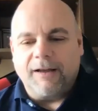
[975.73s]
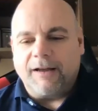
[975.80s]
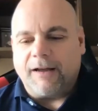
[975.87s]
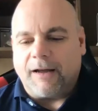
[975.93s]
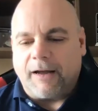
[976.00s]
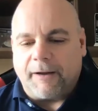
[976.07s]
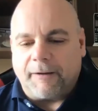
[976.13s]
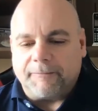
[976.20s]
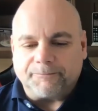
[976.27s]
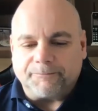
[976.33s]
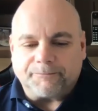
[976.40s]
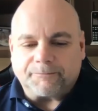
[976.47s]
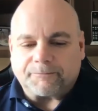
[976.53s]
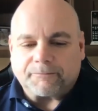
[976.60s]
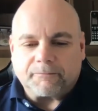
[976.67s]
All
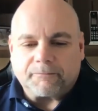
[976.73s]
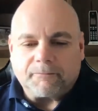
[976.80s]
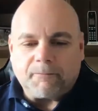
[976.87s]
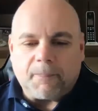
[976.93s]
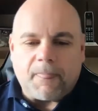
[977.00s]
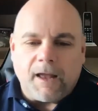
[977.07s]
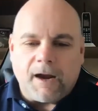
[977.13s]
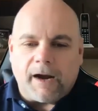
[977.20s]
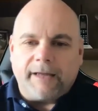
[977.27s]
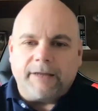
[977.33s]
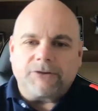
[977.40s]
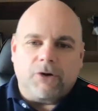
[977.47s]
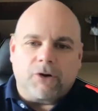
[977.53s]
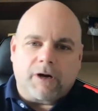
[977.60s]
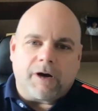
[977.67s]
right.
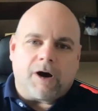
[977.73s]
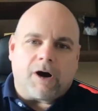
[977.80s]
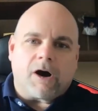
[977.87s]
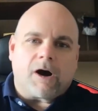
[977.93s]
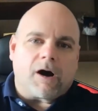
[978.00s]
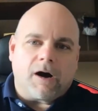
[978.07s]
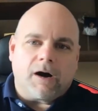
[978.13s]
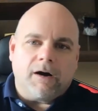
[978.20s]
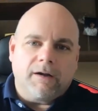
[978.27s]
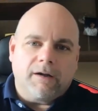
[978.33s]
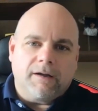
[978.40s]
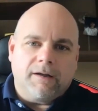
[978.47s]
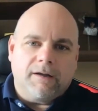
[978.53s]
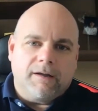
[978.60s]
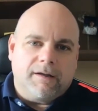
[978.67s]
So car,
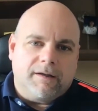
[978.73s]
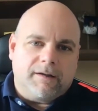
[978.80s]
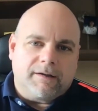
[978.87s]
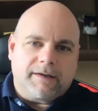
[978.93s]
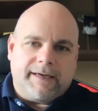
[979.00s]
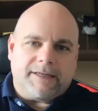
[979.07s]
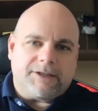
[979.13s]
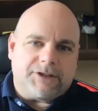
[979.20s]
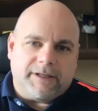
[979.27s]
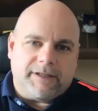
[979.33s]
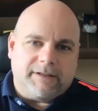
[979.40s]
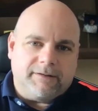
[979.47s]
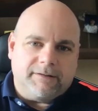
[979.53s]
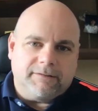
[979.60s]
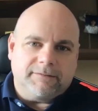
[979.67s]

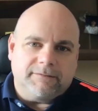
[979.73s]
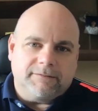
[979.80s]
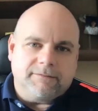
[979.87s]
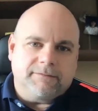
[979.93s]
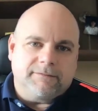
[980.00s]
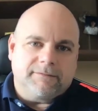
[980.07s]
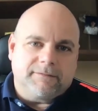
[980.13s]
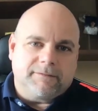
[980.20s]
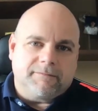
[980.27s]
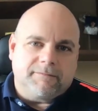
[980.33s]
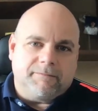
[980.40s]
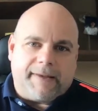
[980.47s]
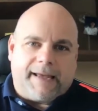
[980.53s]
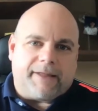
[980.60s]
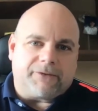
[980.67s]
kitchen,
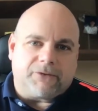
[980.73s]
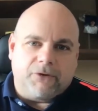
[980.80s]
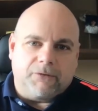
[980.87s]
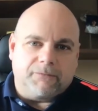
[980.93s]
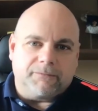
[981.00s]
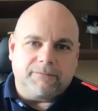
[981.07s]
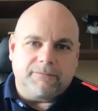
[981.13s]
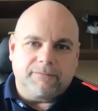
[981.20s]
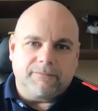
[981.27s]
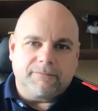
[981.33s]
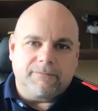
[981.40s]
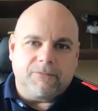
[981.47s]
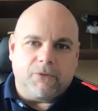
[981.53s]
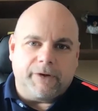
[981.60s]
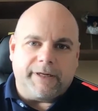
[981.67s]
bathroom,
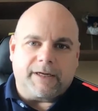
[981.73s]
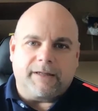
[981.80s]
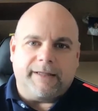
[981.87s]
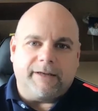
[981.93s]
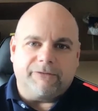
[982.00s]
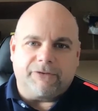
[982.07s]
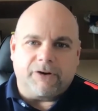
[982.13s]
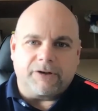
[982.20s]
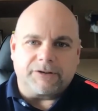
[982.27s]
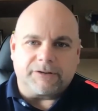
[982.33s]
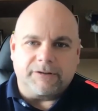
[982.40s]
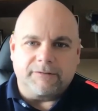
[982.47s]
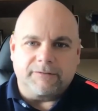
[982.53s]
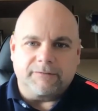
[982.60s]
what do you clean first?